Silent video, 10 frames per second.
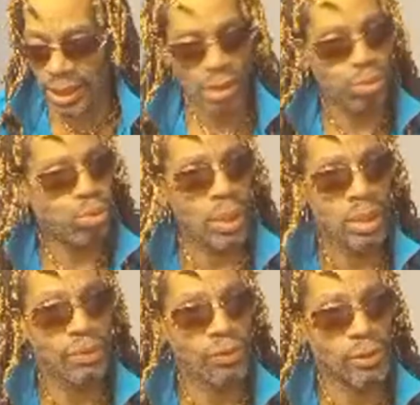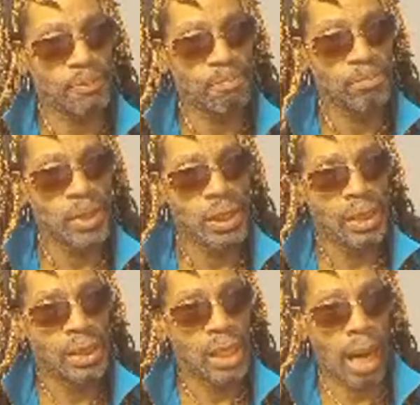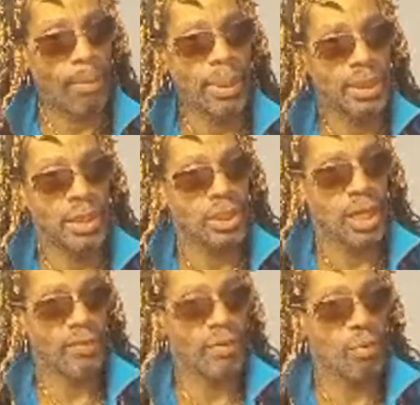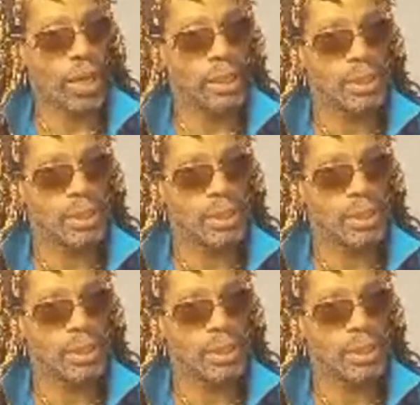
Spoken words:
this wonderful abundance in every way.